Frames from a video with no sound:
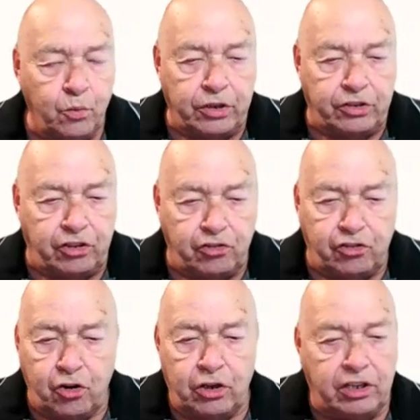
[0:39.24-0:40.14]
which
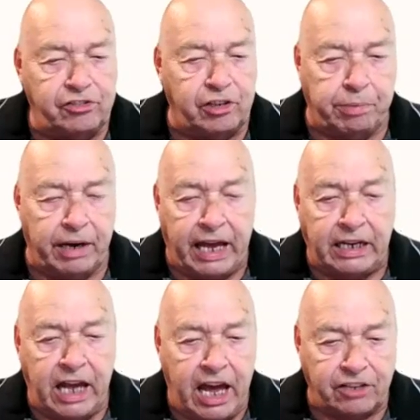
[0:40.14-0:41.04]
should
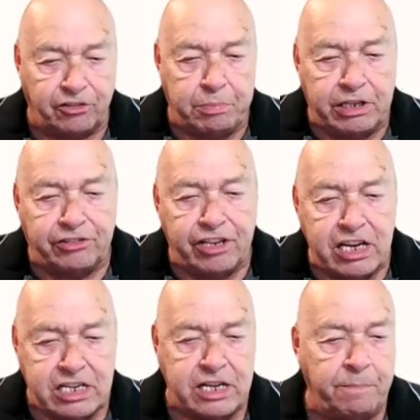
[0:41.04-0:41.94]
supplant
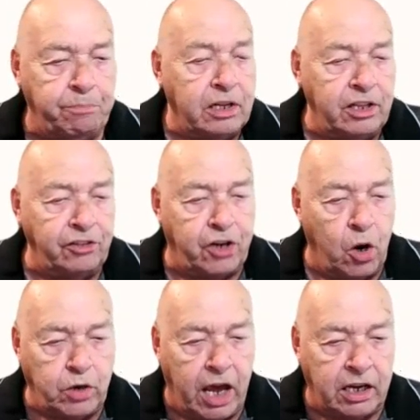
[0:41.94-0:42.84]
SBC. This
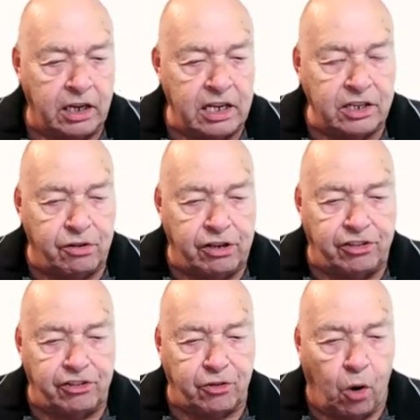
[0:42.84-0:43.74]
codec
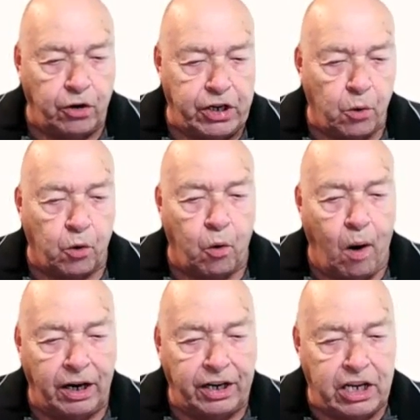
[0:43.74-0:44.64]
increases audio
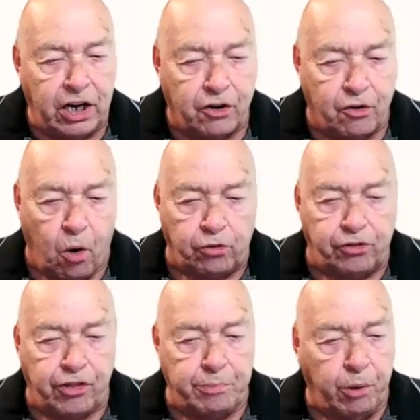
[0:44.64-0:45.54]
quality
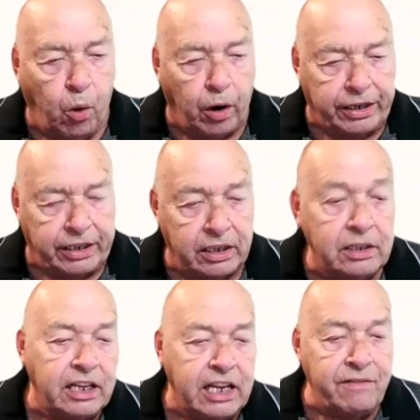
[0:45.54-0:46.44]
across the board,
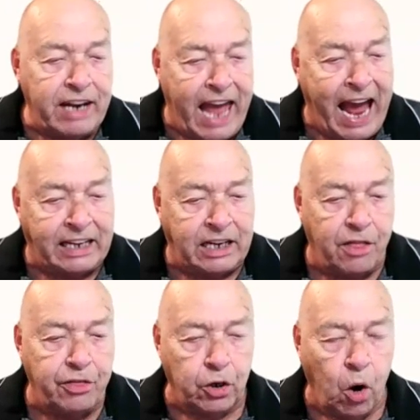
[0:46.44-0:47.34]
even at
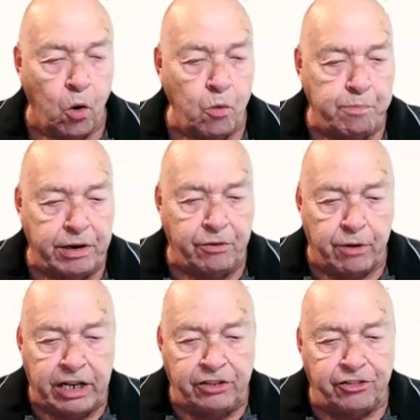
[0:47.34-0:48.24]
the low bit
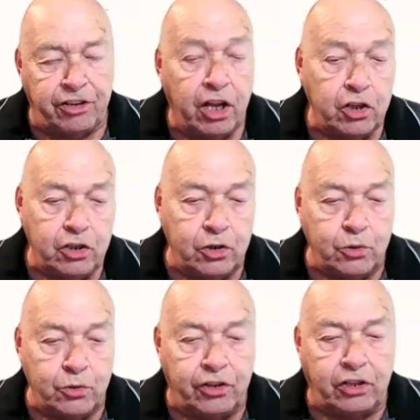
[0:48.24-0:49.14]
rates
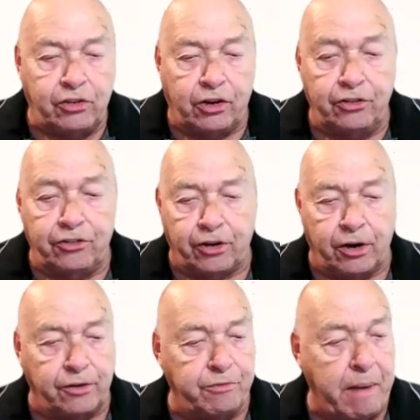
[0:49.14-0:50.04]
used to
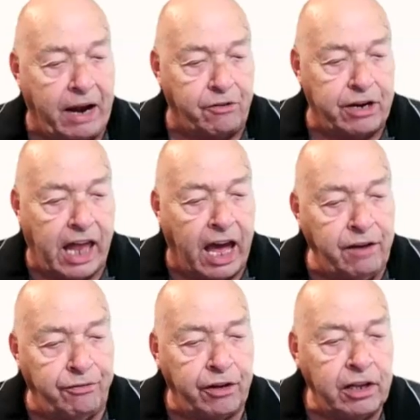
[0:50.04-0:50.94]
conserve battery
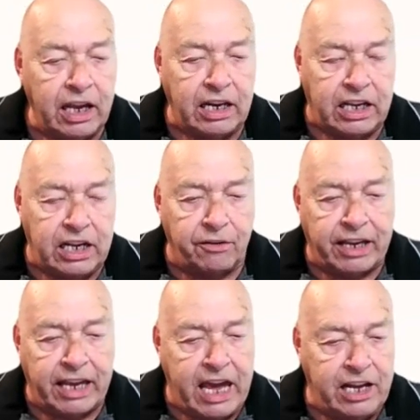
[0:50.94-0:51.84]
life in
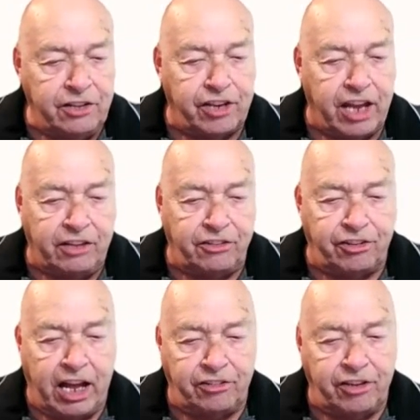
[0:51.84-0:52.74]
hearing aids,
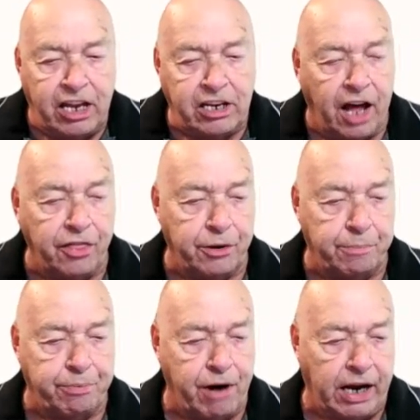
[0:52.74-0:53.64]
headsets, and other
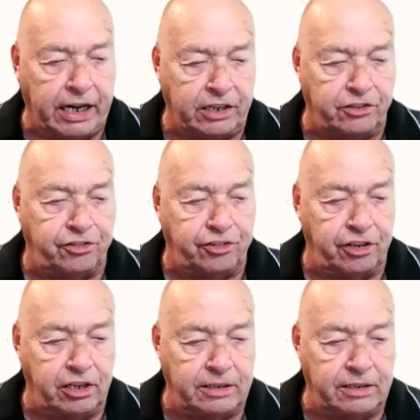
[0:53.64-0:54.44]
products.